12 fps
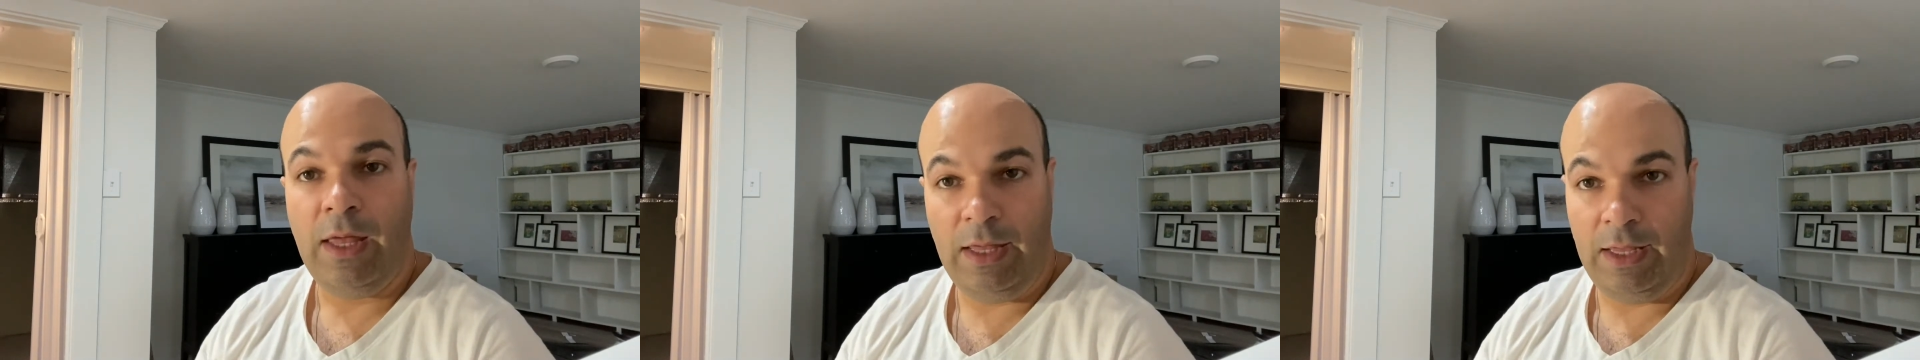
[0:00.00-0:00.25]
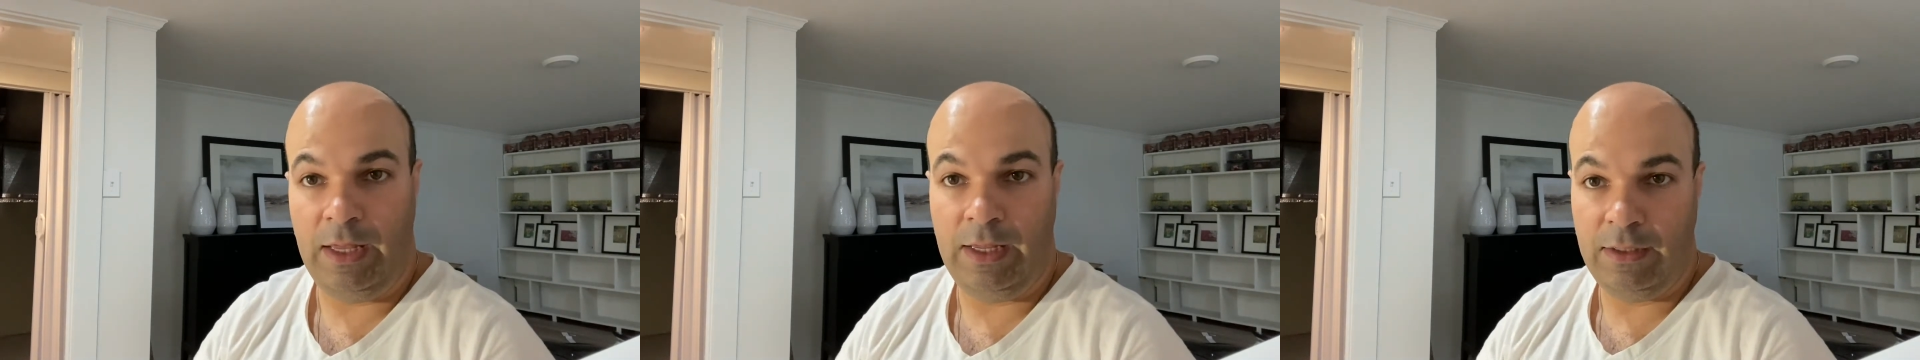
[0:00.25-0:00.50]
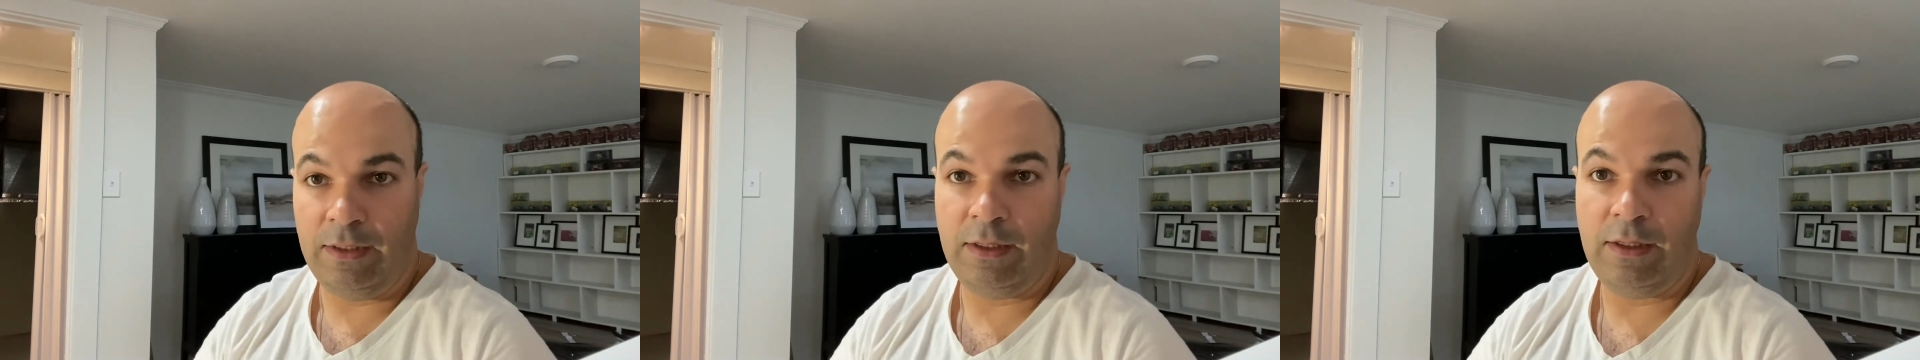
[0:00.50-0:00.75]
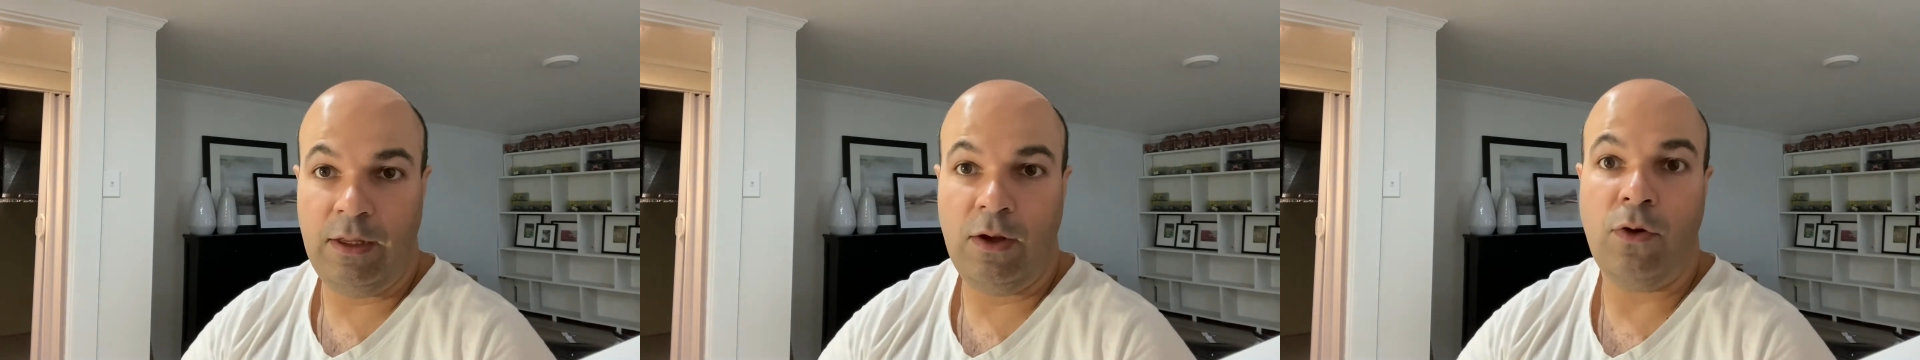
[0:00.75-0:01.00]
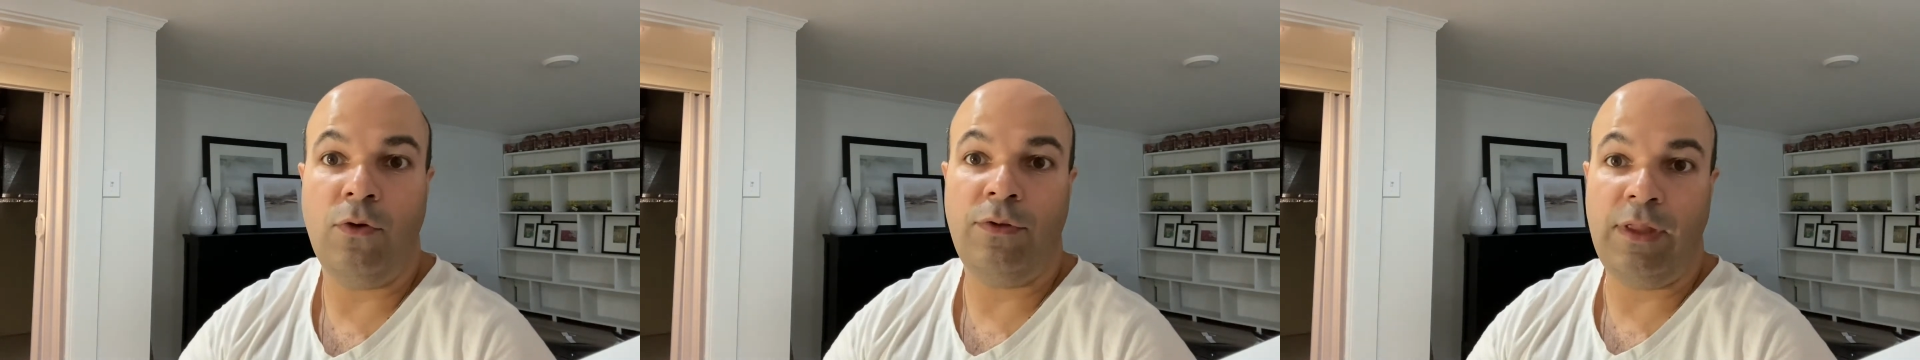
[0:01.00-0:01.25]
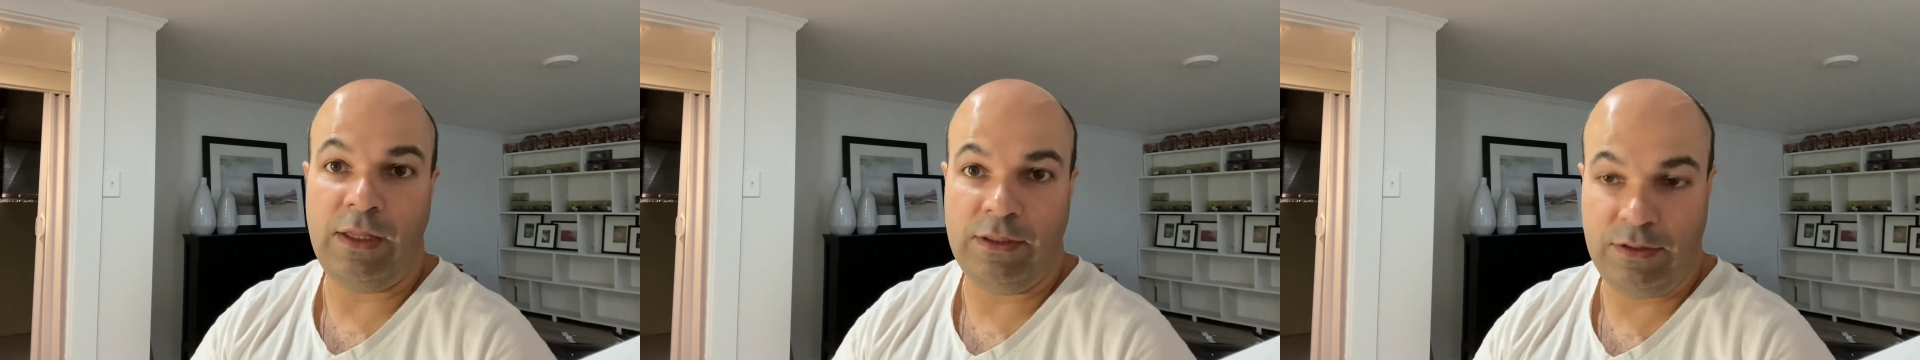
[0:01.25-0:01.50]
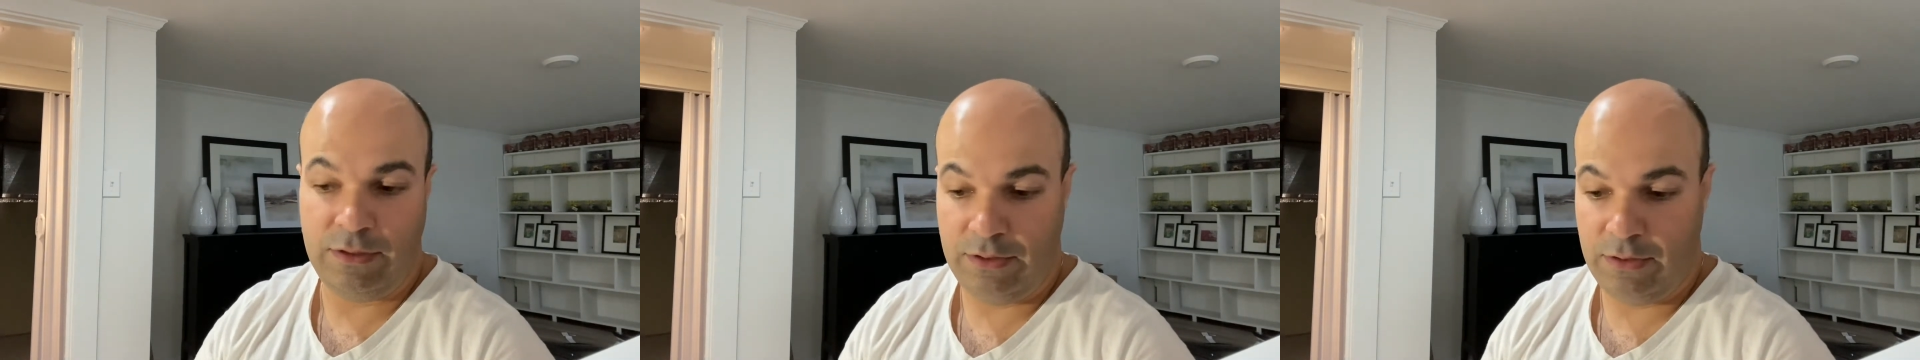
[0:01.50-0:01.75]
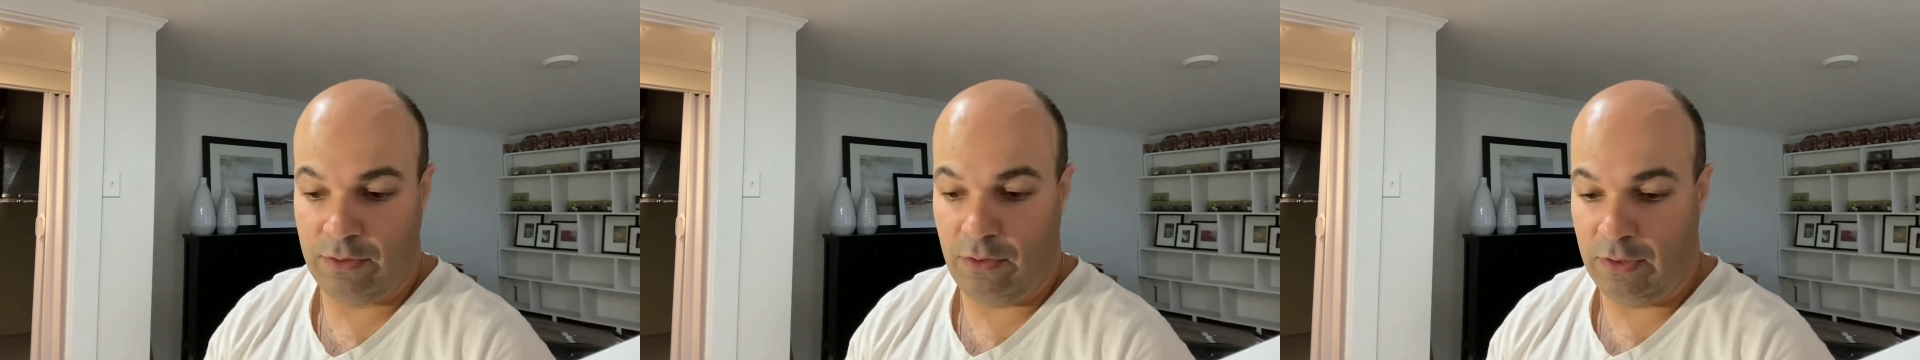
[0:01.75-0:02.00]
and
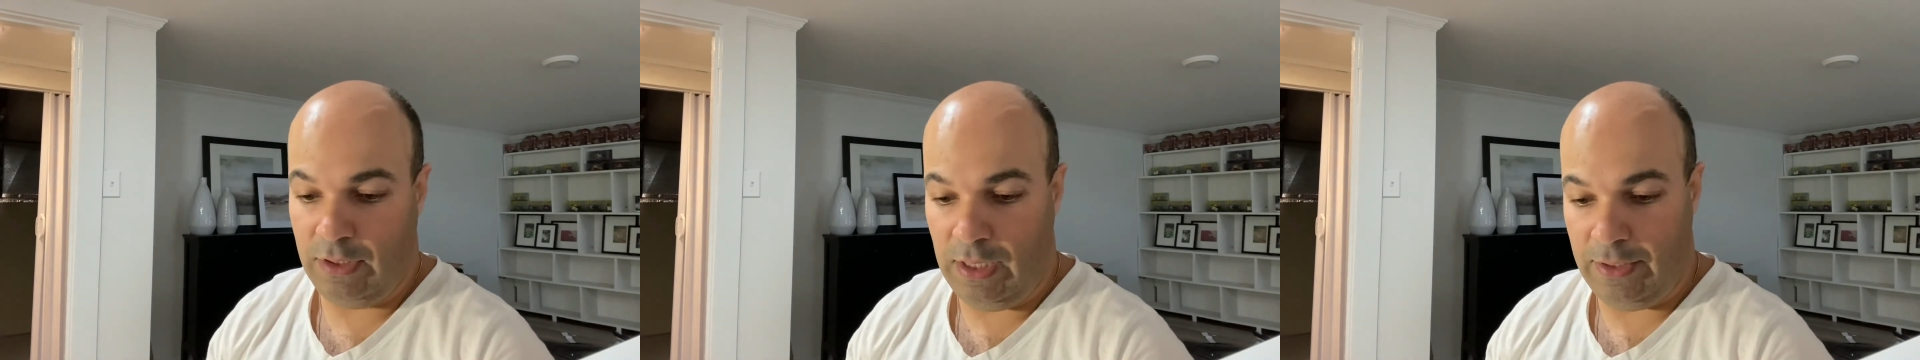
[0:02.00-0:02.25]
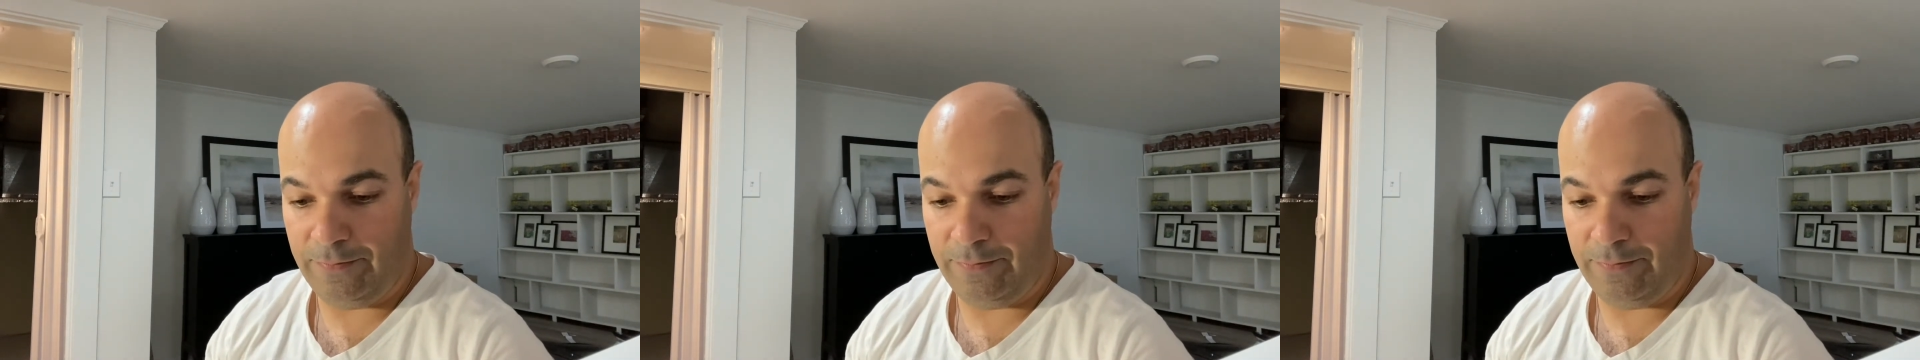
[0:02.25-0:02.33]
condensers, okay?